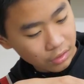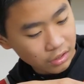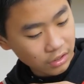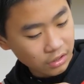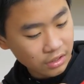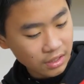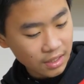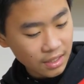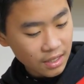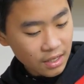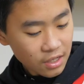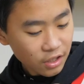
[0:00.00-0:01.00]
Because
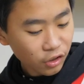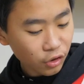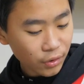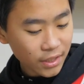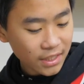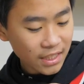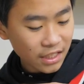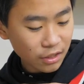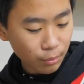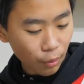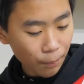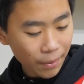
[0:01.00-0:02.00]
you can already see
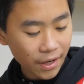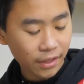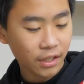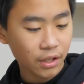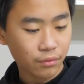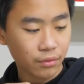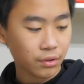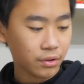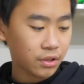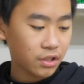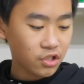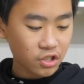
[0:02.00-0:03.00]
small paint
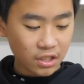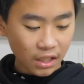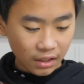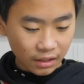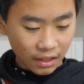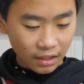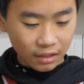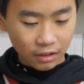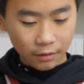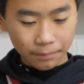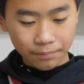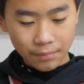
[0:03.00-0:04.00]
errors just in like the